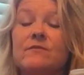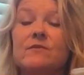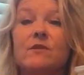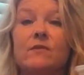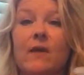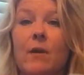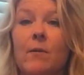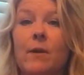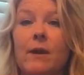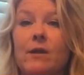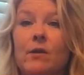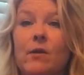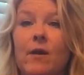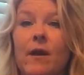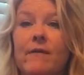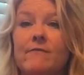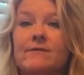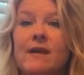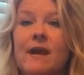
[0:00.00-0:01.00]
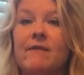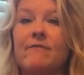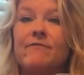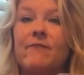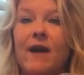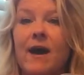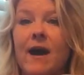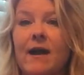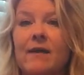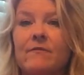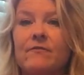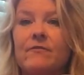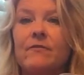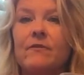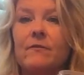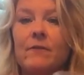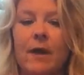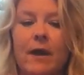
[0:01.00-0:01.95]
so that way you don't have to have 5.